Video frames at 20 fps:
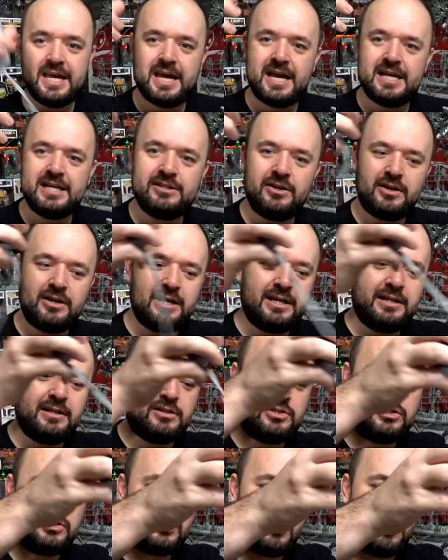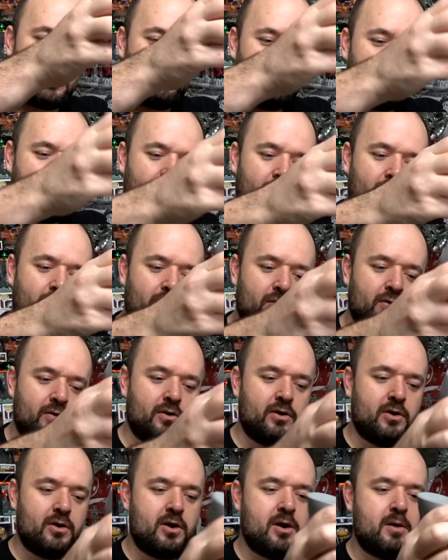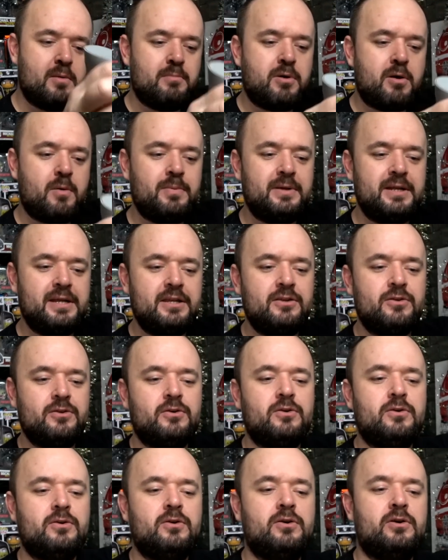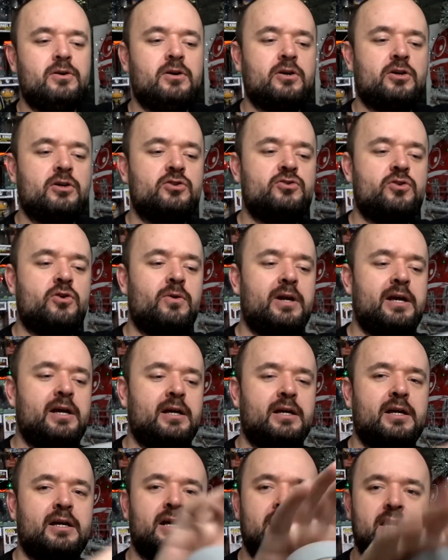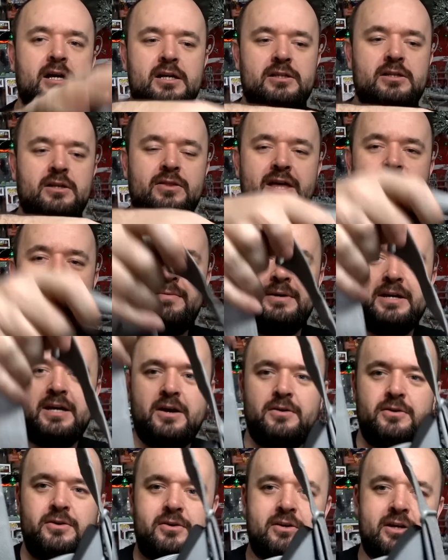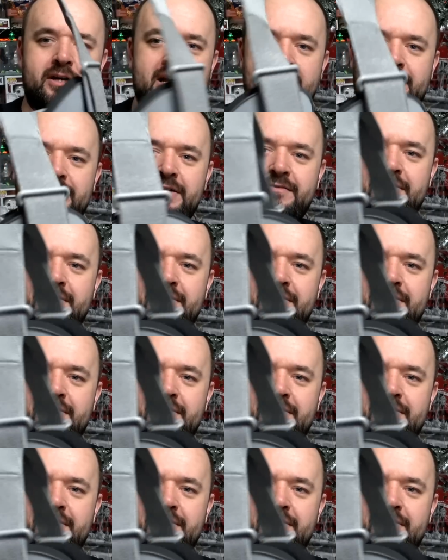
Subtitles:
It's got a little slot for popping in your controller. So there we go, you can carry